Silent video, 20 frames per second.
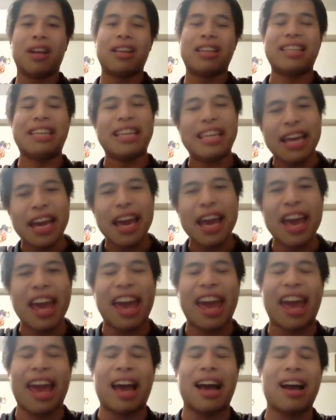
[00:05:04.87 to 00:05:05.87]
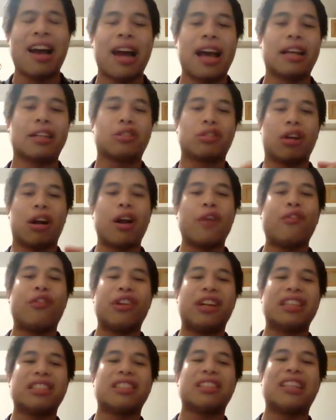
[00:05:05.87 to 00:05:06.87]
Yeah. yeah. And sorry
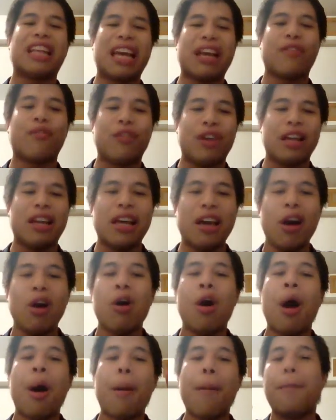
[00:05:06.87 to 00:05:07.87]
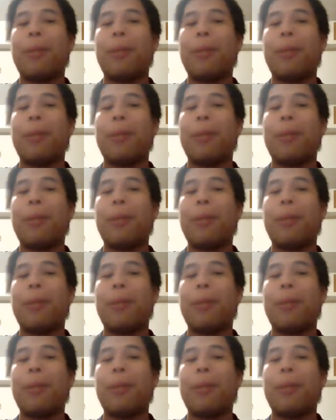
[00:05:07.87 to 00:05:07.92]
for this late video,